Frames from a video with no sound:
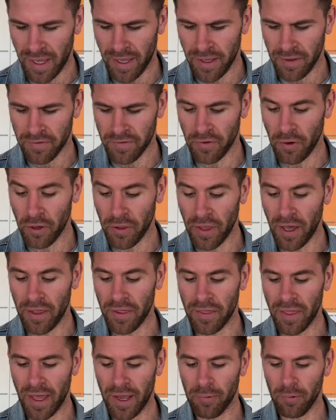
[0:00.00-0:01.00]
so that
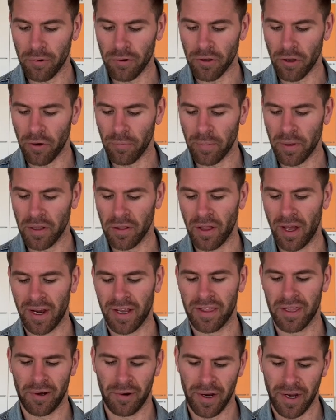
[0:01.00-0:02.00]
they will not be like
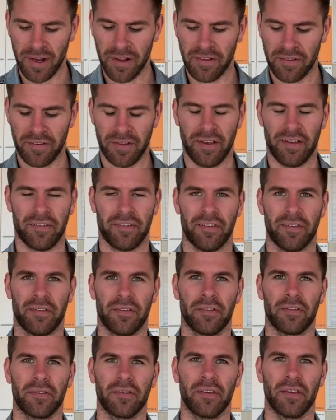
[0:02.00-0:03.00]
their
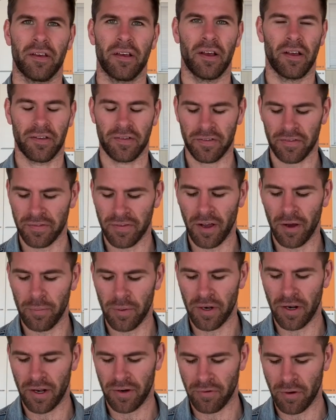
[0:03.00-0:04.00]
ancestors. A stubborn
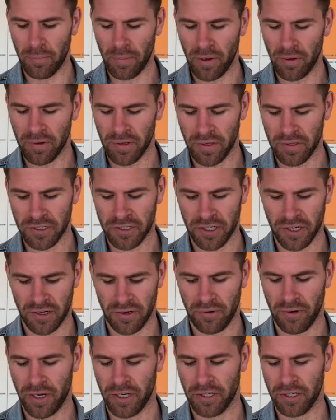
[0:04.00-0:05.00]
and rebellious
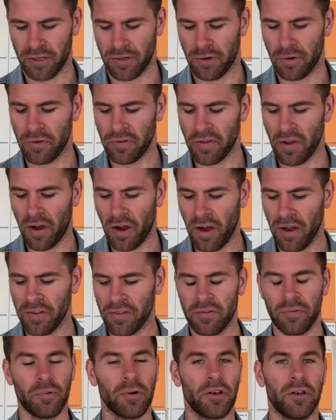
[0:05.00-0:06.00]
generation whose
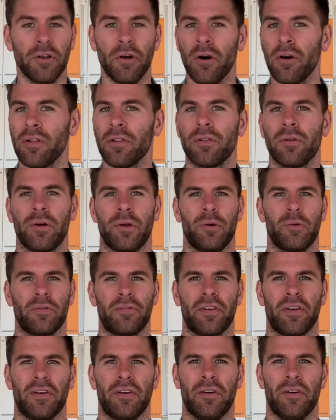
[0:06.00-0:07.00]
hearts were not loyal
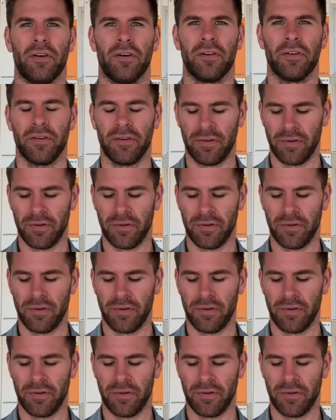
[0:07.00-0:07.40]
to God.